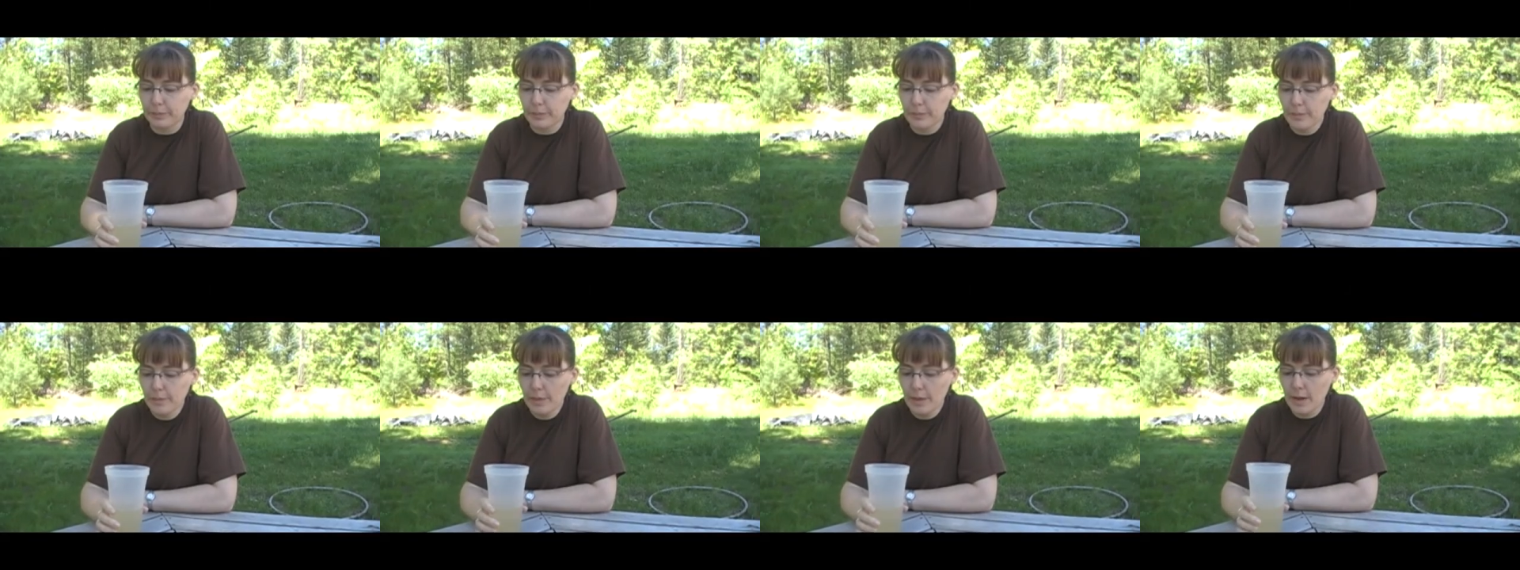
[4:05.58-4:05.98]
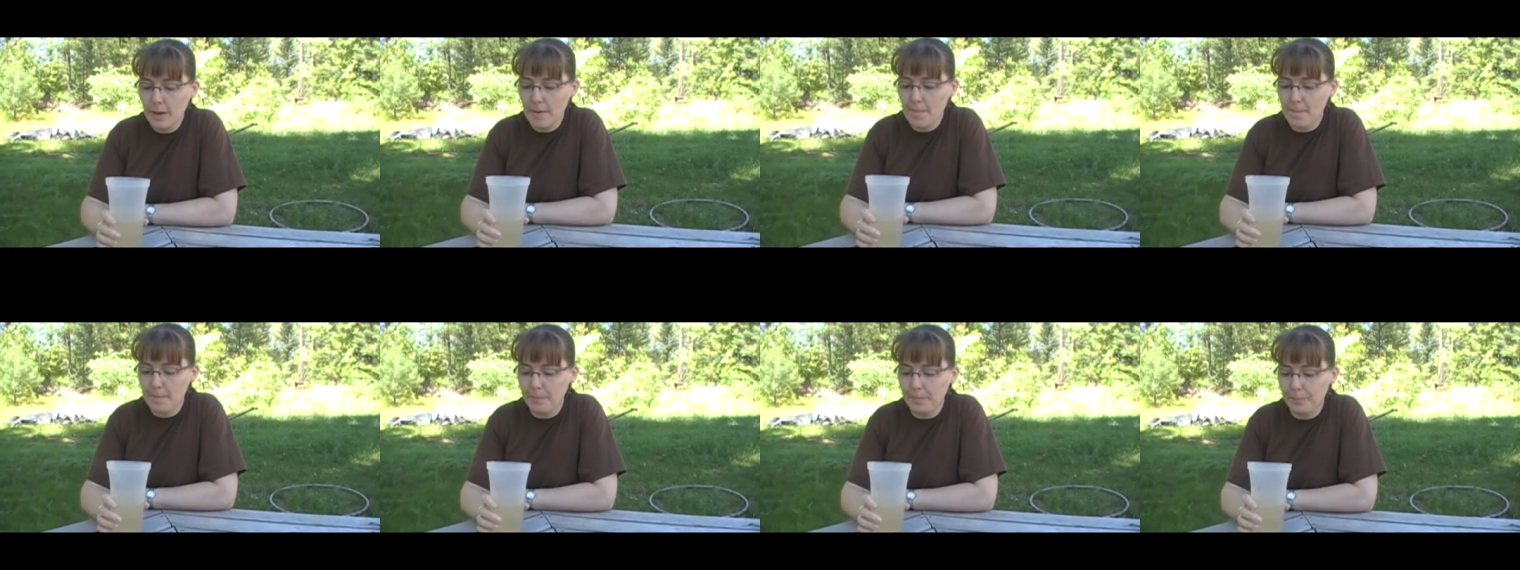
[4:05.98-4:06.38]

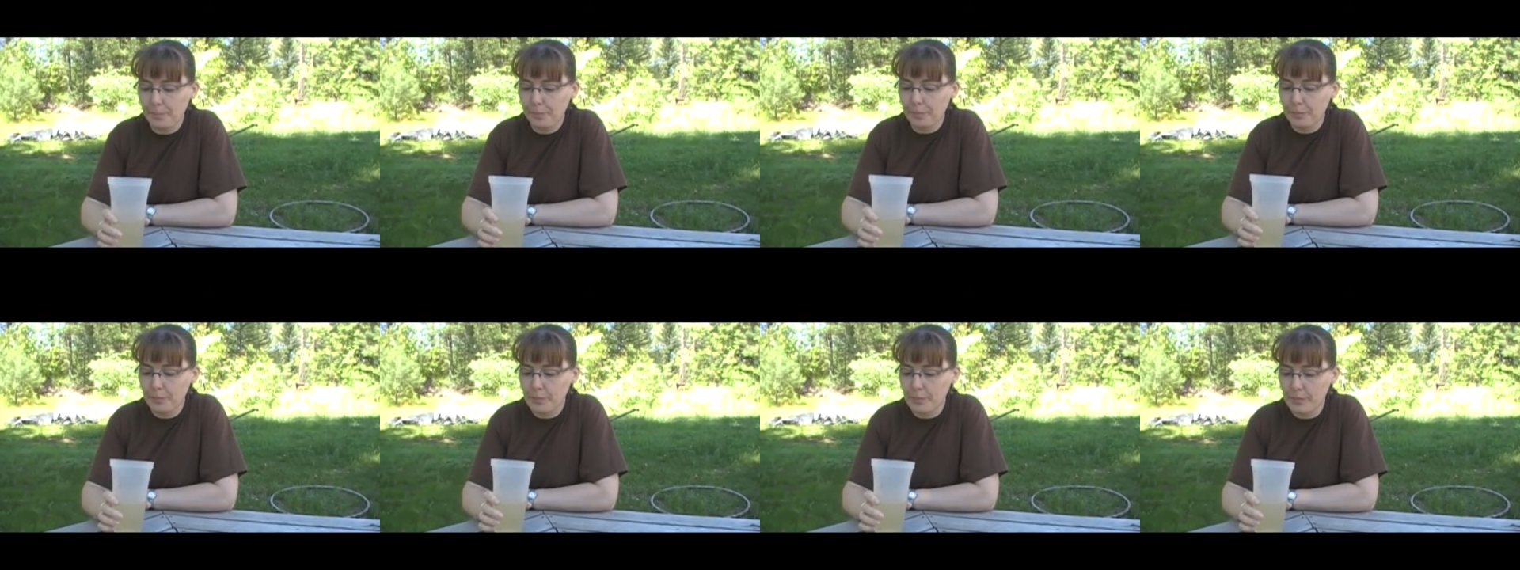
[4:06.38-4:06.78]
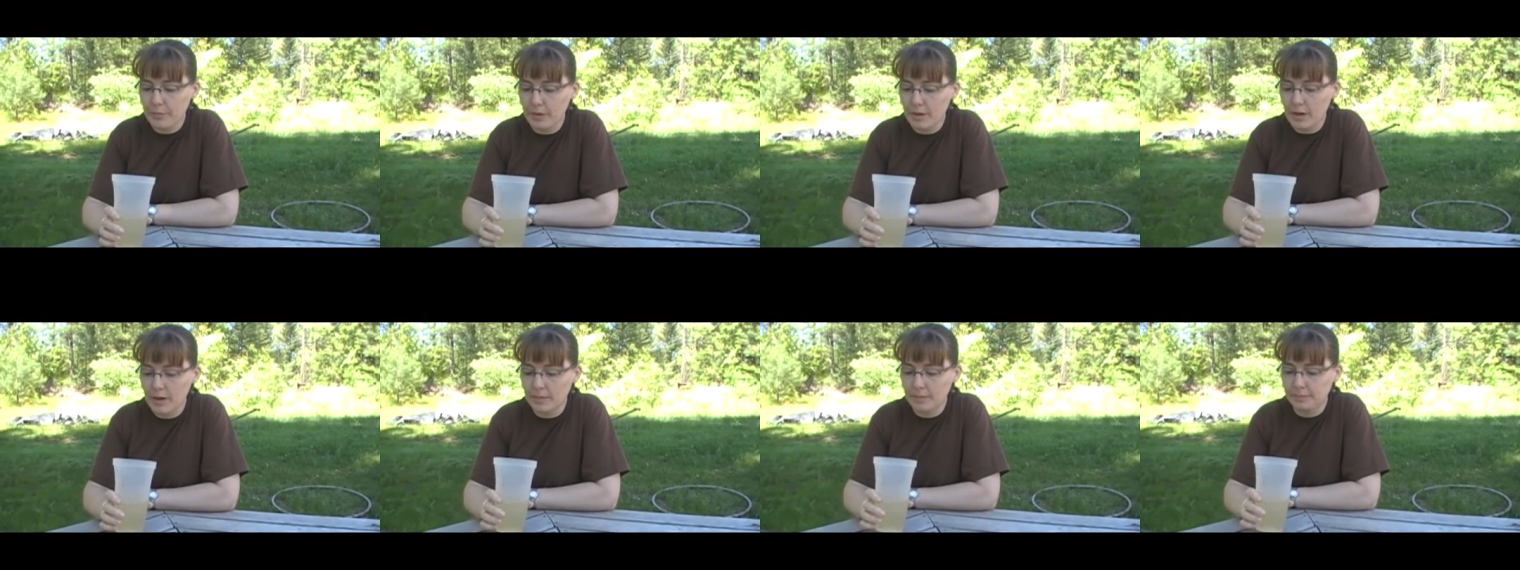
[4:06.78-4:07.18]

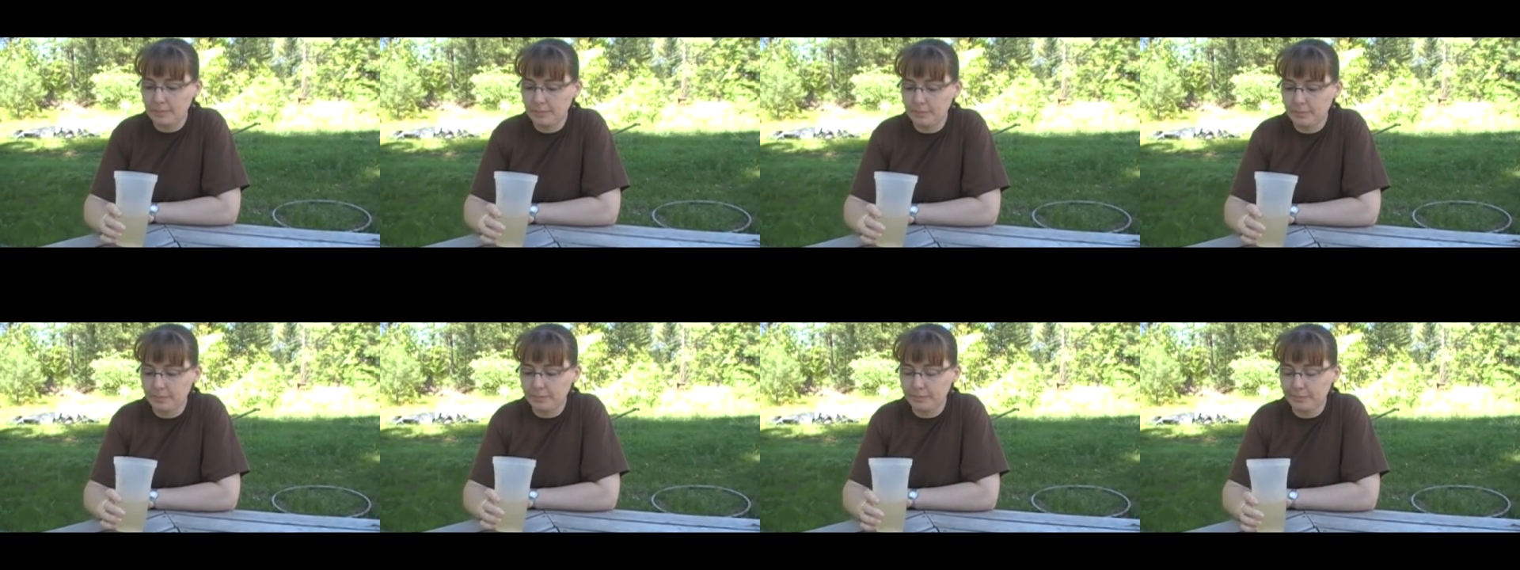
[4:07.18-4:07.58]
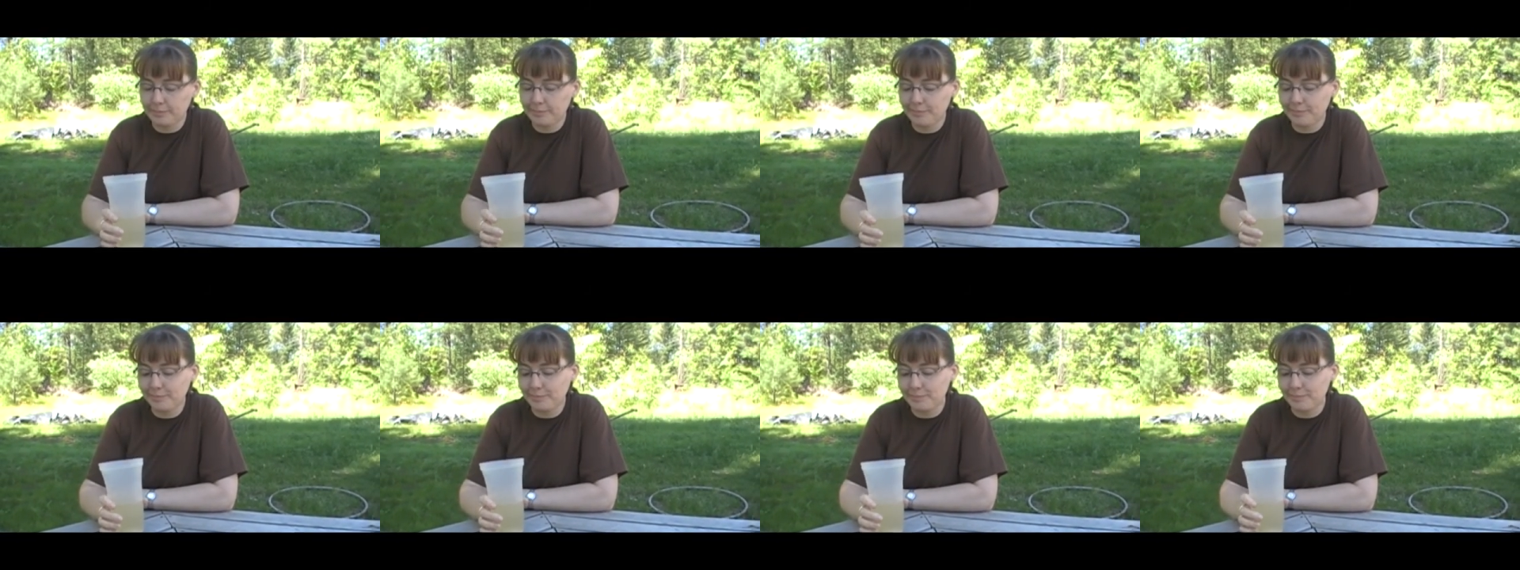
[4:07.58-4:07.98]

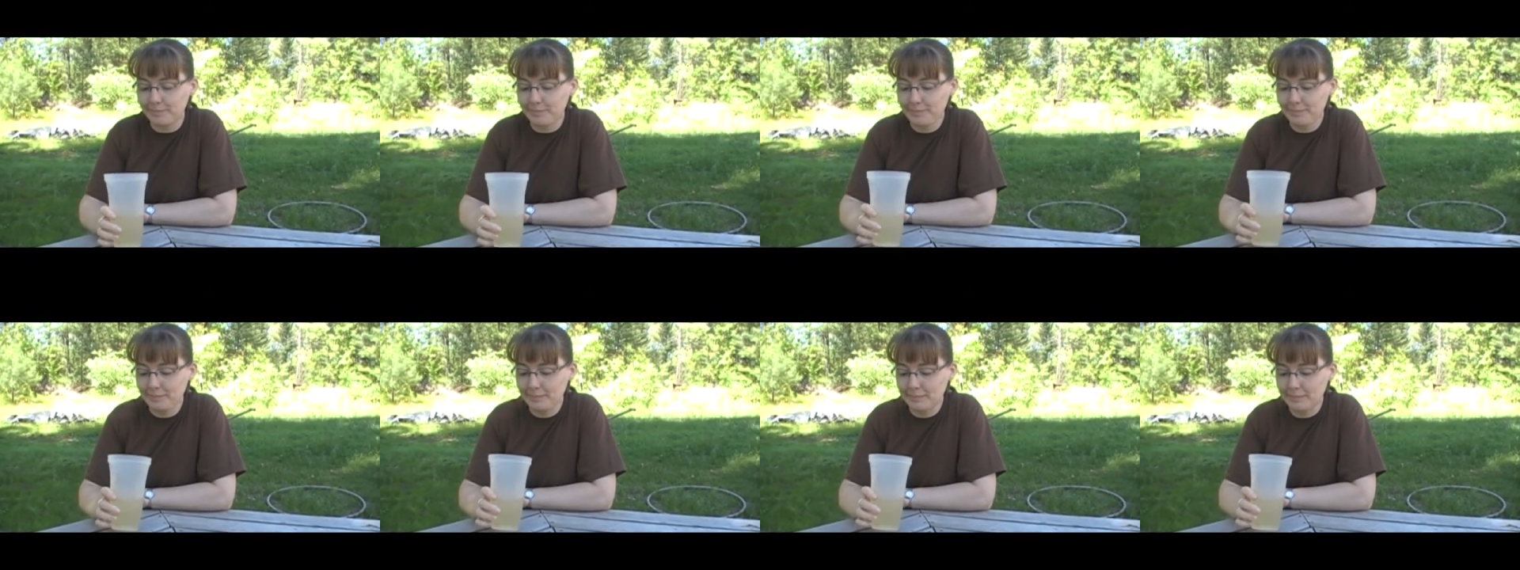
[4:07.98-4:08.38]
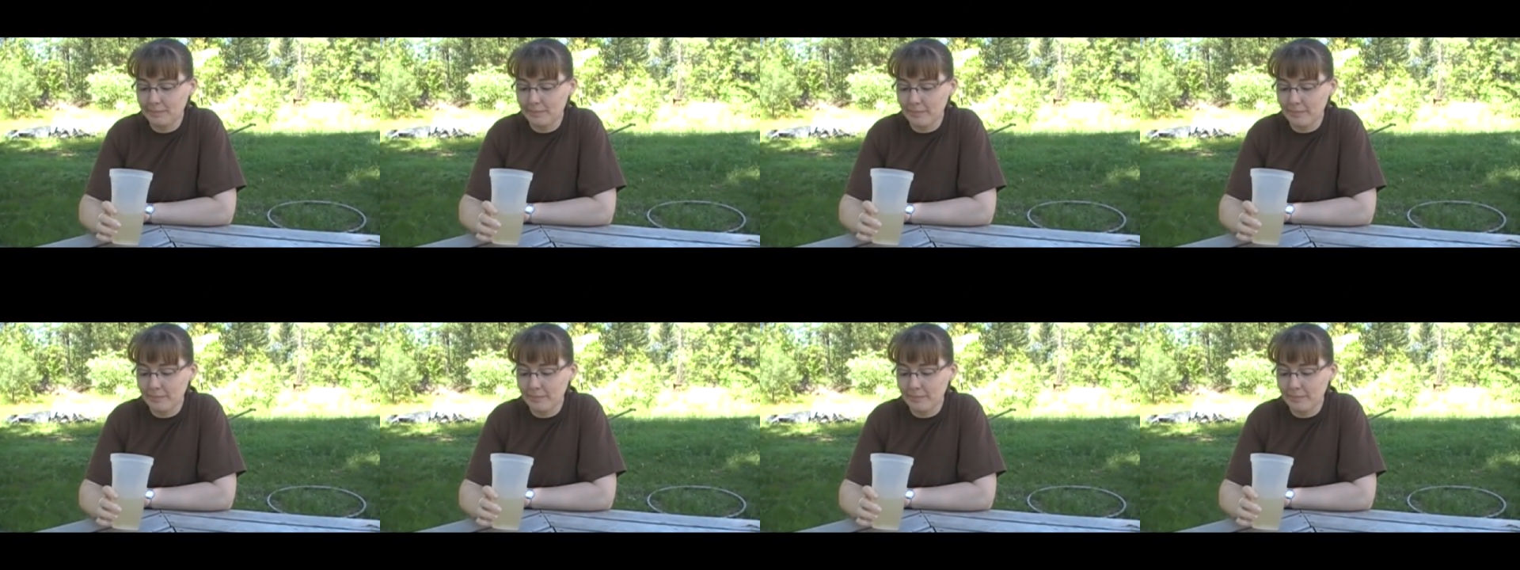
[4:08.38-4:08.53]
(no one is talking)